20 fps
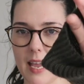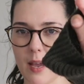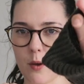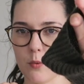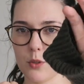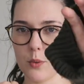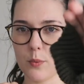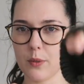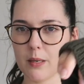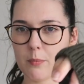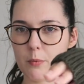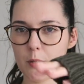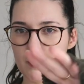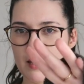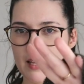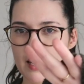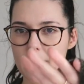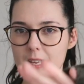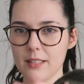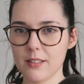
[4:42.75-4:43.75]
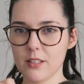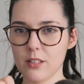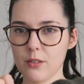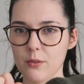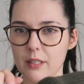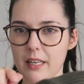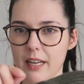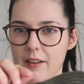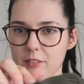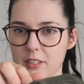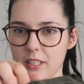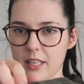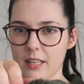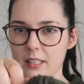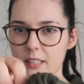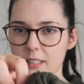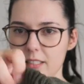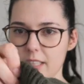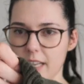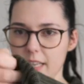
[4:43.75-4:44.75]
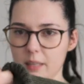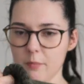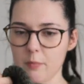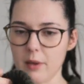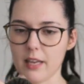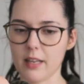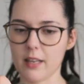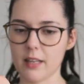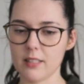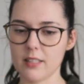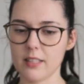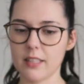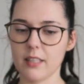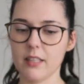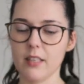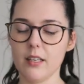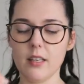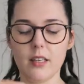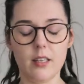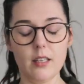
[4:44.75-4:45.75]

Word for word: out when I put my hands through and I have to kind of tuck it back under,